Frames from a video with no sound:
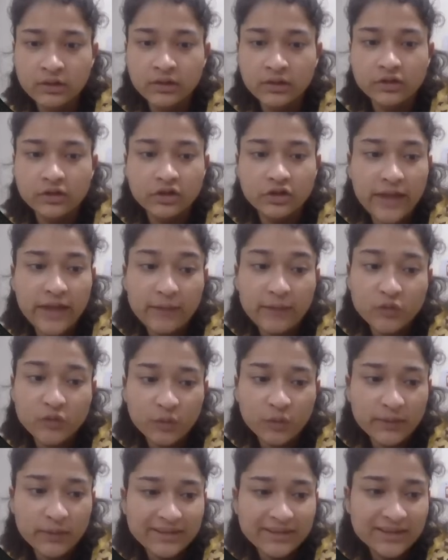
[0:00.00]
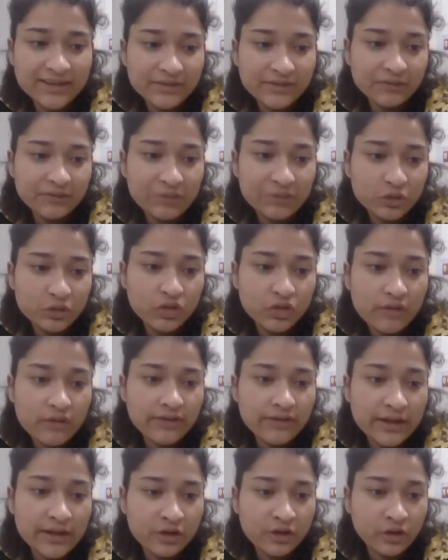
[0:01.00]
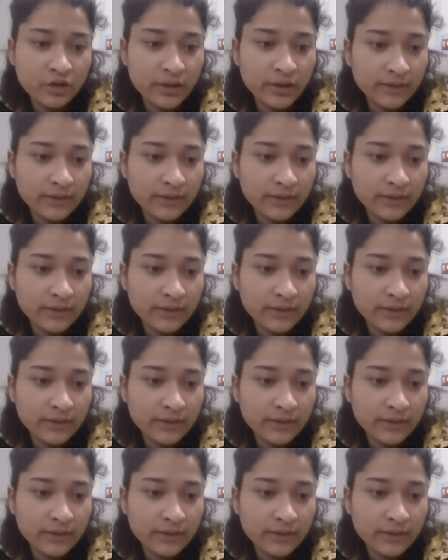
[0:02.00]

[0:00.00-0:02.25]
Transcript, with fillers: so time complexity will be O of n log